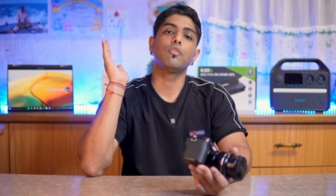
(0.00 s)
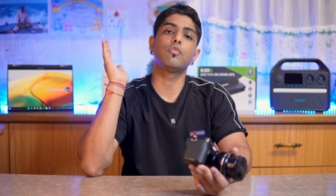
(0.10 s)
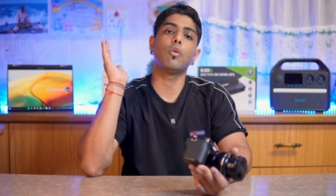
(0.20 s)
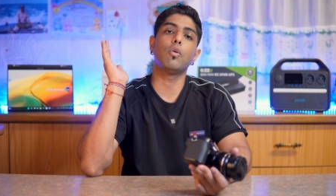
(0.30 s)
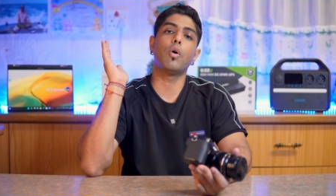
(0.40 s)

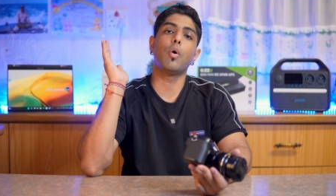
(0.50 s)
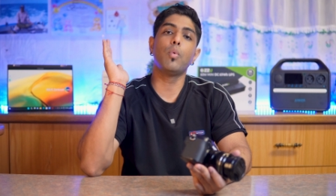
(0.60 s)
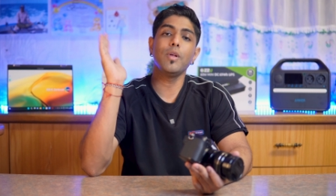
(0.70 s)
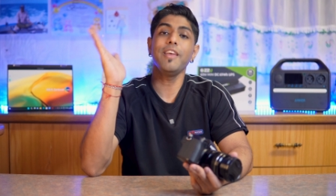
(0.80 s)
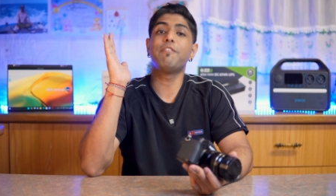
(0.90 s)
So
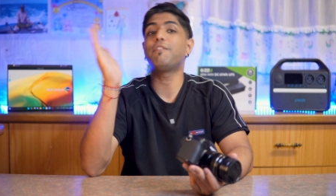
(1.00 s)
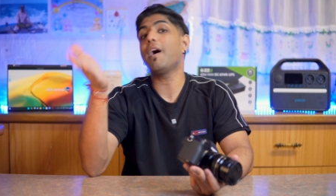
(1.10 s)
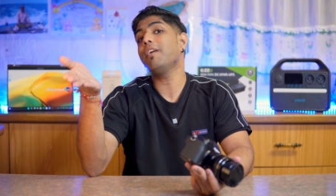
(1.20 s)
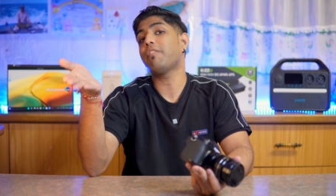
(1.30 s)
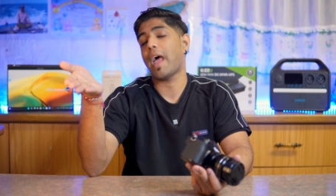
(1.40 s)
with a
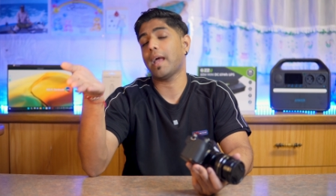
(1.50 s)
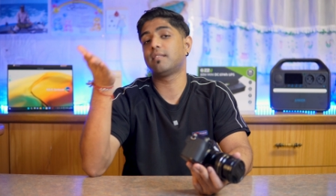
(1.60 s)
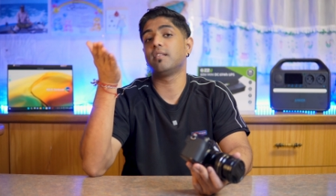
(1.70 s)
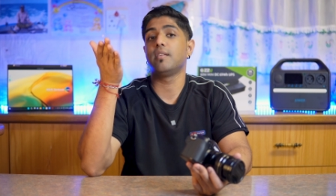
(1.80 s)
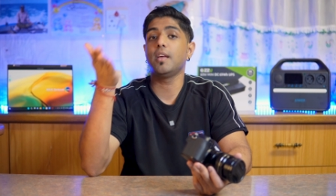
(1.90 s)

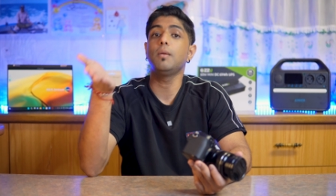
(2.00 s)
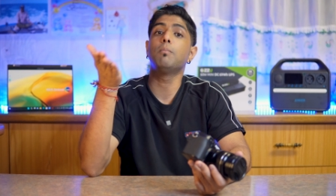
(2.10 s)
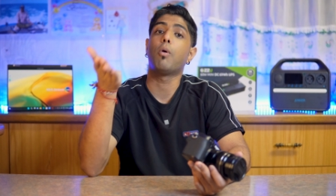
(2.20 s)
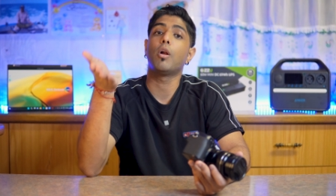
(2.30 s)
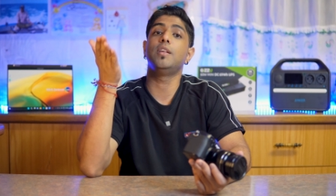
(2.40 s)
5-axis
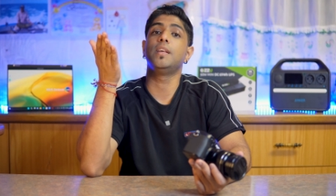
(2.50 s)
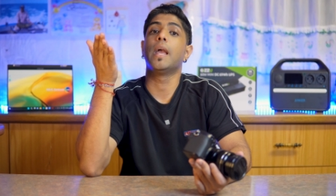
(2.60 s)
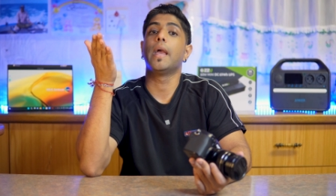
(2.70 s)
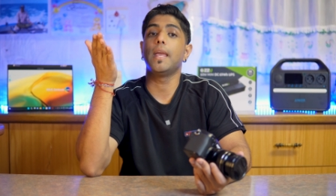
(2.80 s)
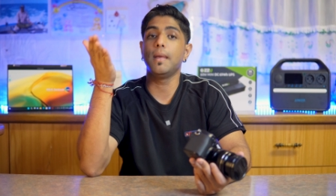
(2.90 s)
in-body
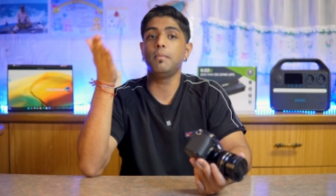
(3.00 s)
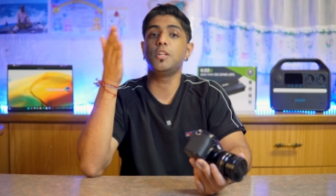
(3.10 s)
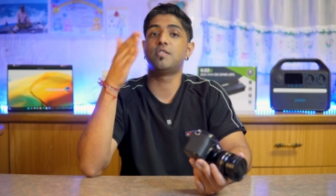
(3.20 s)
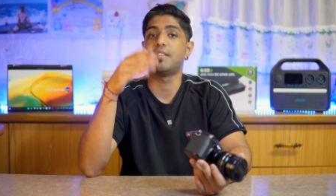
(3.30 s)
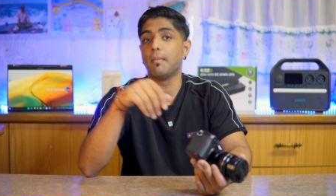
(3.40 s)

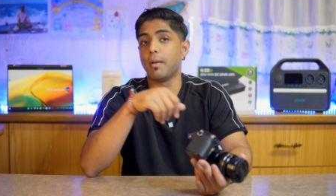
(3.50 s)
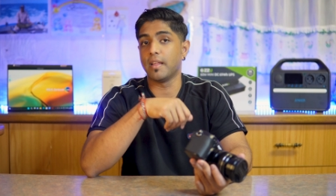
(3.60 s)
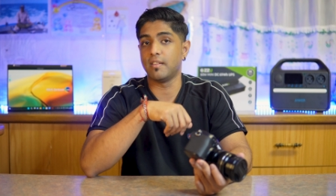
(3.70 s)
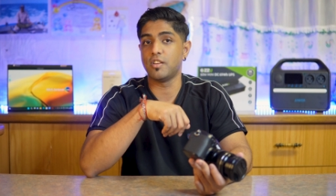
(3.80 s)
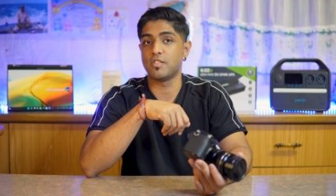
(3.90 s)
image
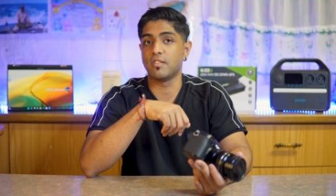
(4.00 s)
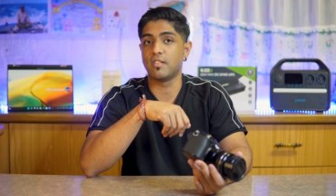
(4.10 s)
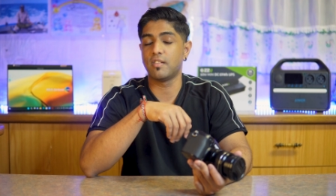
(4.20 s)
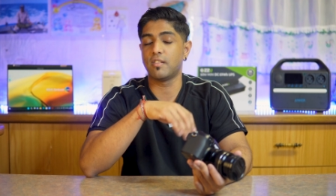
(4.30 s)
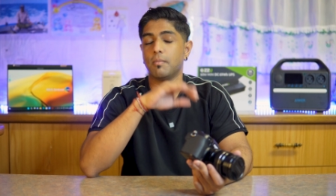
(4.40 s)
stabilization
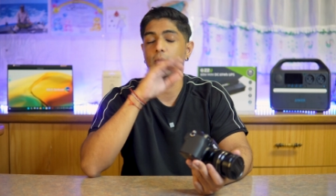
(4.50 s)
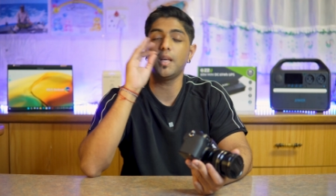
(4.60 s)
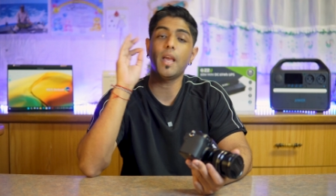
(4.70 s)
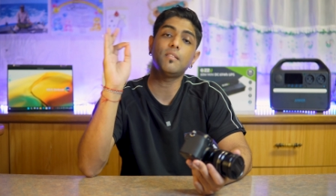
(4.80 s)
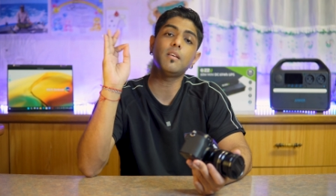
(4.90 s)
system, the
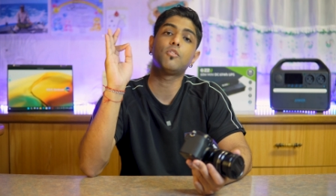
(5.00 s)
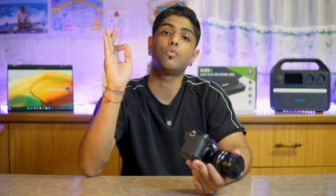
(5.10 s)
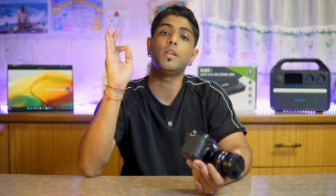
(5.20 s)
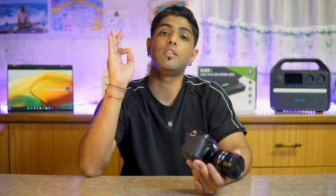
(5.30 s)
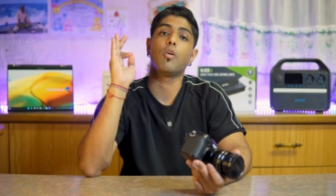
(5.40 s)

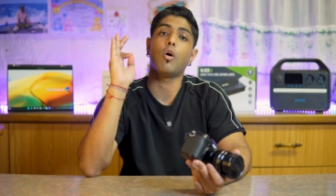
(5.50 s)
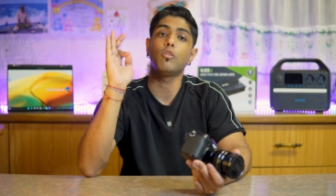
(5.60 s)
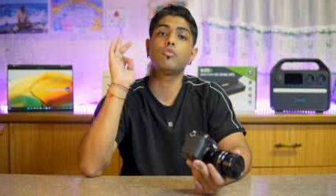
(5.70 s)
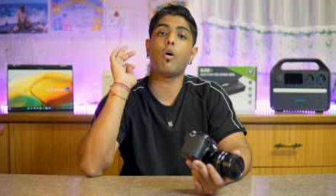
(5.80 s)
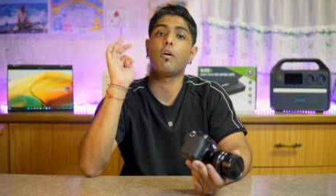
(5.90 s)
SX20
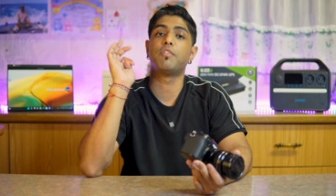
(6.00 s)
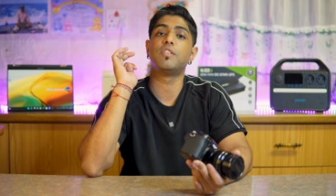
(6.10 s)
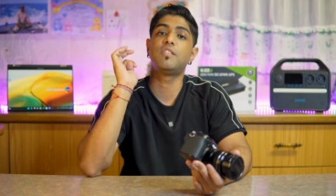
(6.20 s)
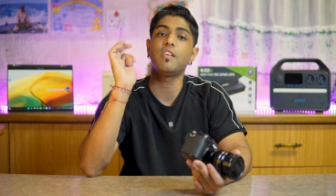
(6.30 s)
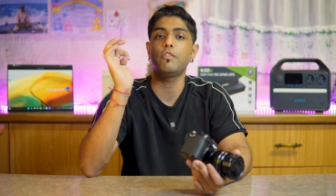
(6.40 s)
also offers
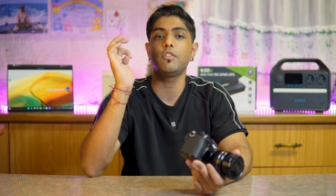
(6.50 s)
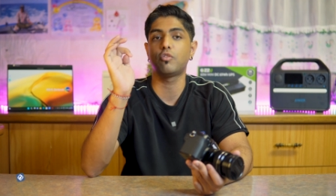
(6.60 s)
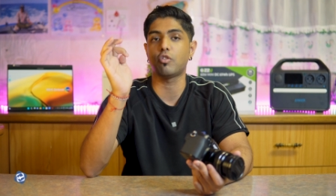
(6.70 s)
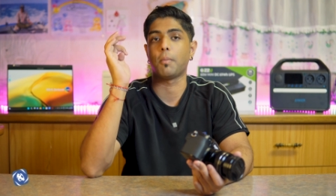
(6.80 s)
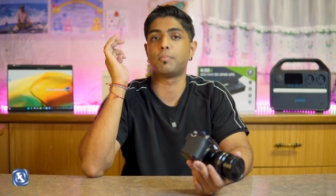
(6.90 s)
7
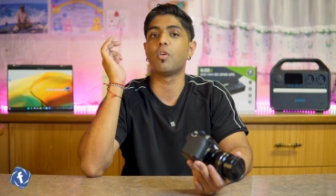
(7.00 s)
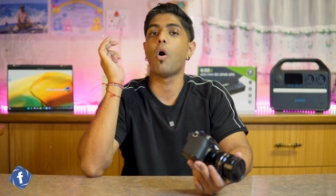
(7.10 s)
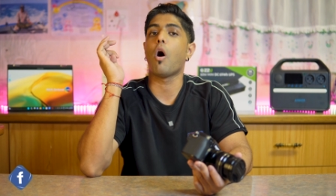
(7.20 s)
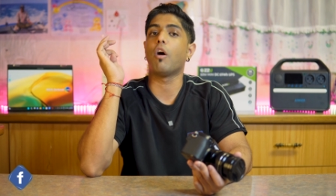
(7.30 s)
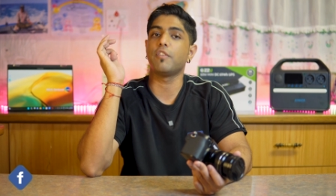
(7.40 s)
stops
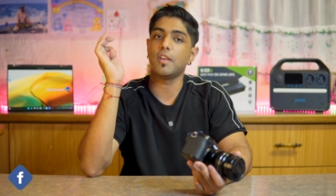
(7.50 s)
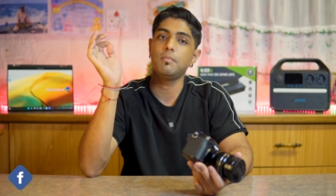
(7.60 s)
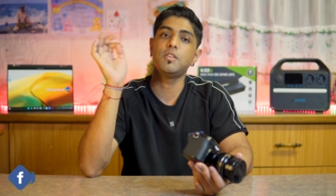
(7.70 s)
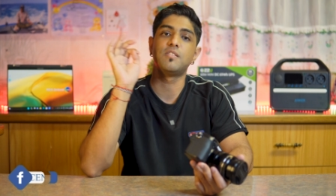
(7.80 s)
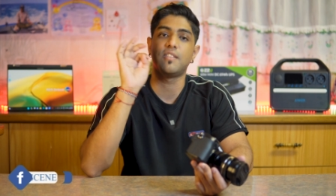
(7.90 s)
of
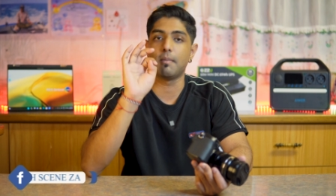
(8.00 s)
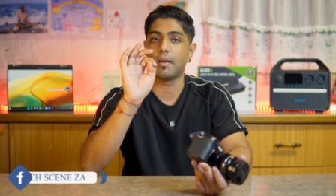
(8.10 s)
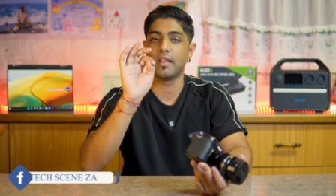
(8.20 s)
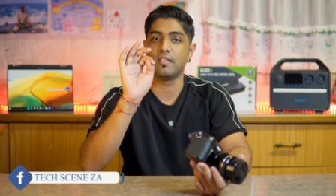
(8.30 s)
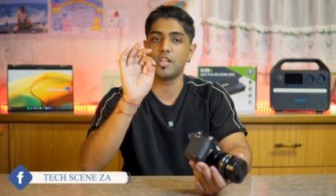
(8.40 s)
image
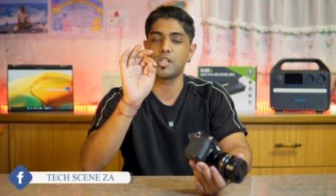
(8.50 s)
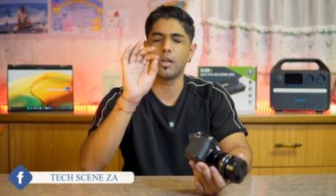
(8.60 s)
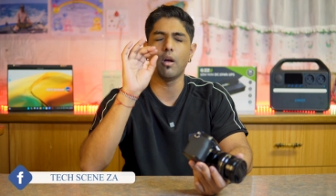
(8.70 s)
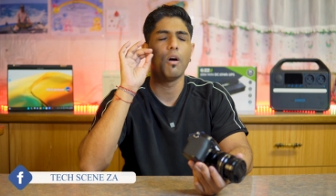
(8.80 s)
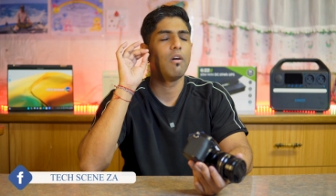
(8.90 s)
stabilization